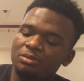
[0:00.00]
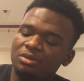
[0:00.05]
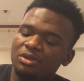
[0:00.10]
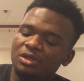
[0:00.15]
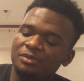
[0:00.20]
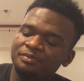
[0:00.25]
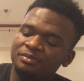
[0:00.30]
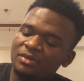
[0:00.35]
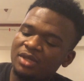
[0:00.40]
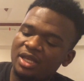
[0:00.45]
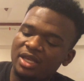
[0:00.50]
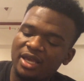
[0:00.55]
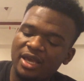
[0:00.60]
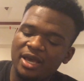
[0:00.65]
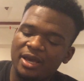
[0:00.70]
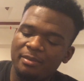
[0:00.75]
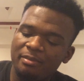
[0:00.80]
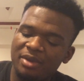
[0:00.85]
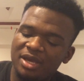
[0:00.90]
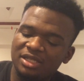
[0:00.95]
But
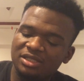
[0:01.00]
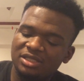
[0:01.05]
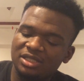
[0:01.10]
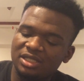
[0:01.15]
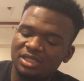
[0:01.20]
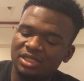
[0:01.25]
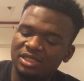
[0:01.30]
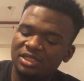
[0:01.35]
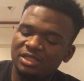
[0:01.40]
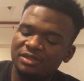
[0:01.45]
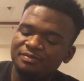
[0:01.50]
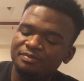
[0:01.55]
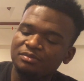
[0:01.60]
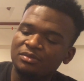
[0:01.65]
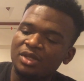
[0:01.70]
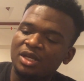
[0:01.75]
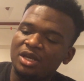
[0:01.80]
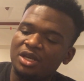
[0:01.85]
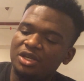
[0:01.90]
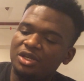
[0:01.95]
yeah, basically,
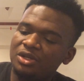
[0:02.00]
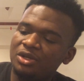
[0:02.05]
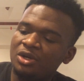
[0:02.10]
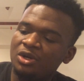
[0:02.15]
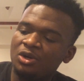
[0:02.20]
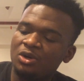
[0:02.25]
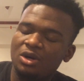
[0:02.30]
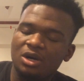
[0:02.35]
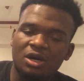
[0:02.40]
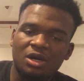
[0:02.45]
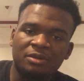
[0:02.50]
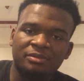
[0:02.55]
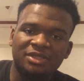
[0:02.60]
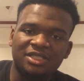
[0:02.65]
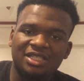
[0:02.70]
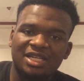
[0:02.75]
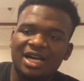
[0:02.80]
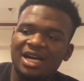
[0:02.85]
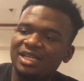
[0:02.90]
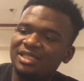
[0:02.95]
you know, um,
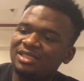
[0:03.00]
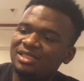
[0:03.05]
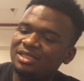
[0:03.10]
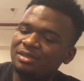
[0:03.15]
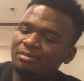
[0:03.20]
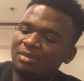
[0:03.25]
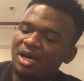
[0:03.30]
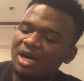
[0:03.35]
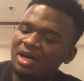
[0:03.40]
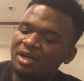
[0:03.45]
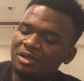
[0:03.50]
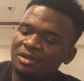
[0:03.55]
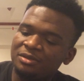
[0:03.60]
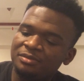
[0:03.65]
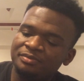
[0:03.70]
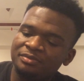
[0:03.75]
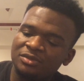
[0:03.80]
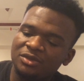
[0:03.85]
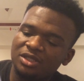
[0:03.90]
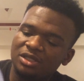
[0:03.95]
the icy
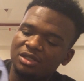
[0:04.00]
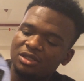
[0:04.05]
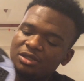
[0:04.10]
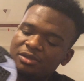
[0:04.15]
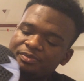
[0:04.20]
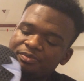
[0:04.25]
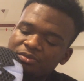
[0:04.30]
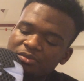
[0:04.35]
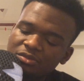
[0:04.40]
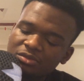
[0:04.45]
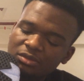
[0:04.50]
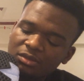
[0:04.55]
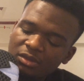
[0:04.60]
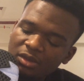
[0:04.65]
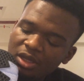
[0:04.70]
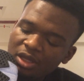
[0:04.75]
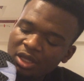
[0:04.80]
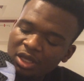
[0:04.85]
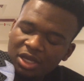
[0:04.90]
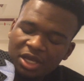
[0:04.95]
bottom, the
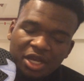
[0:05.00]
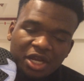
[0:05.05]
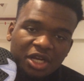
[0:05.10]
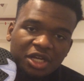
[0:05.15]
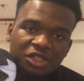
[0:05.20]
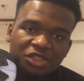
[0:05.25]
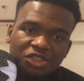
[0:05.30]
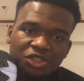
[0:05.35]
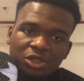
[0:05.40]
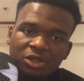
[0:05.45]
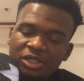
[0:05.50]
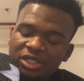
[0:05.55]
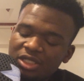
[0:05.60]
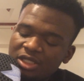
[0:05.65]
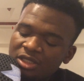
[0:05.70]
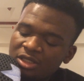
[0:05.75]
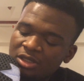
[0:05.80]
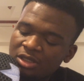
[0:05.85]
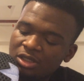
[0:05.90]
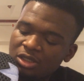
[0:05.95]
Air
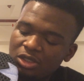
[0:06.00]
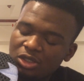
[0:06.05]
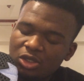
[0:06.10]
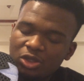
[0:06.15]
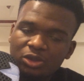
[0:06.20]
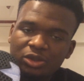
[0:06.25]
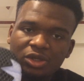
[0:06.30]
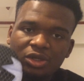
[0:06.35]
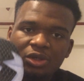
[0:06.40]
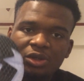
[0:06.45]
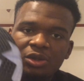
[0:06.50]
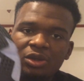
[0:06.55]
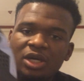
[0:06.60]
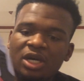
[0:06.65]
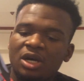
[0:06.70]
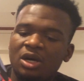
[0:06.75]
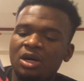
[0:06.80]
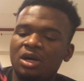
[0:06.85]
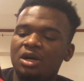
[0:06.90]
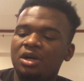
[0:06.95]
Jordan logo
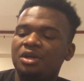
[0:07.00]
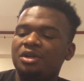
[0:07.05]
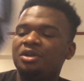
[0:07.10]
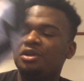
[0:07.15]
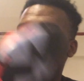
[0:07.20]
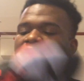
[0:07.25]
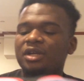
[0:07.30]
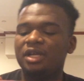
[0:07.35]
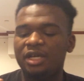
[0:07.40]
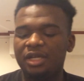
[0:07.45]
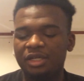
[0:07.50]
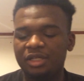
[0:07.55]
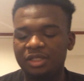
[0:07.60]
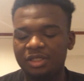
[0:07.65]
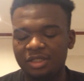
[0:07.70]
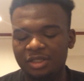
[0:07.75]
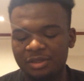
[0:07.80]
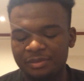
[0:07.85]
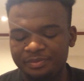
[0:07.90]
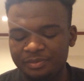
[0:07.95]
under,
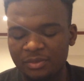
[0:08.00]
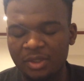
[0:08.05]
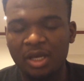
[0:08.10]
and